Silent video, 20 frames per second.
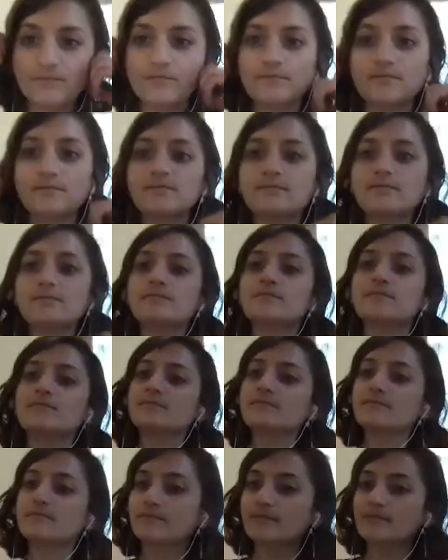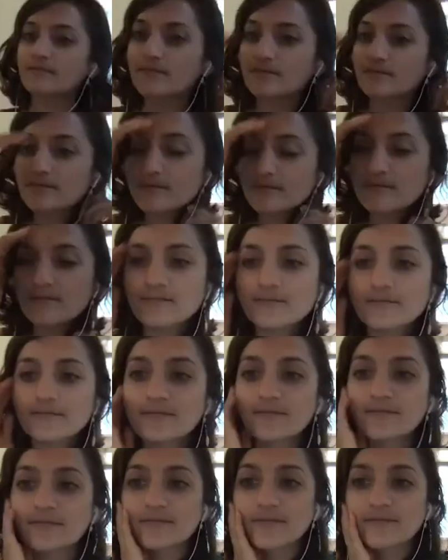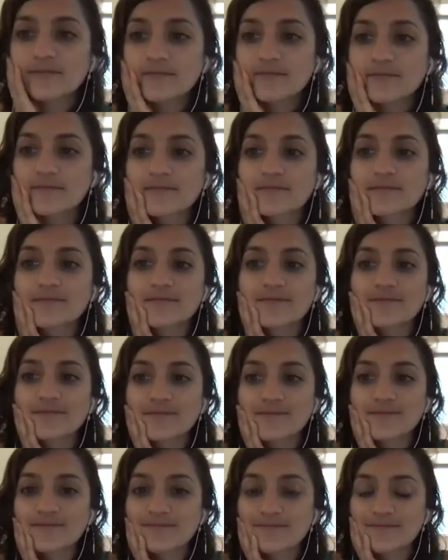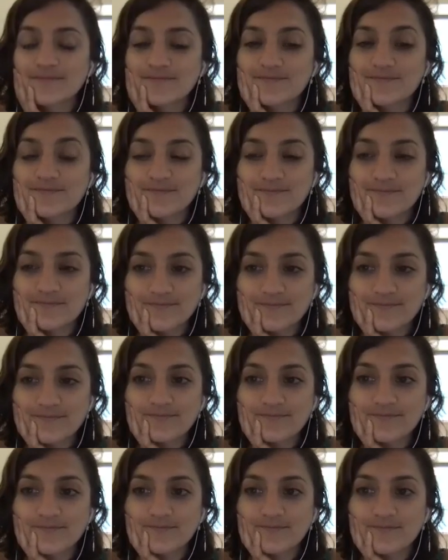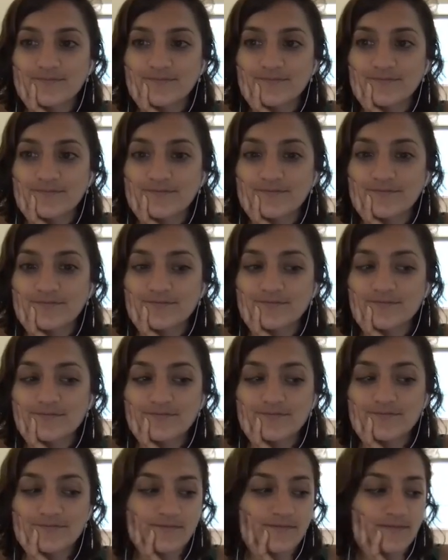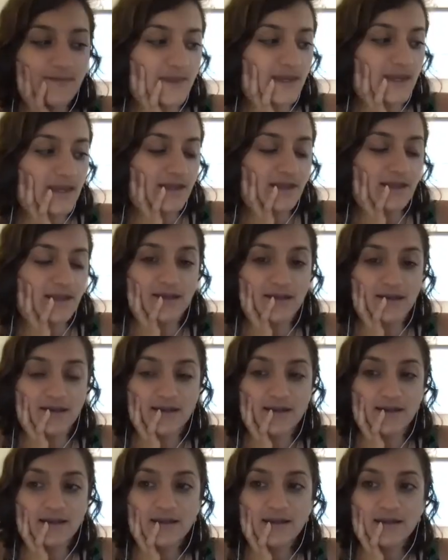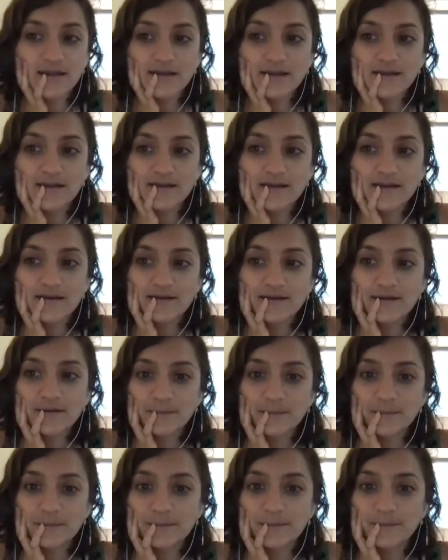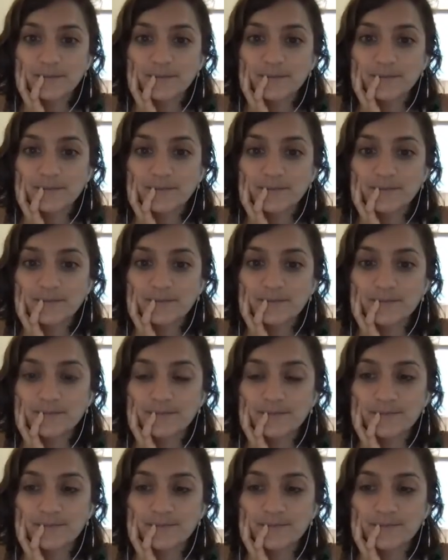This person isn't speaking.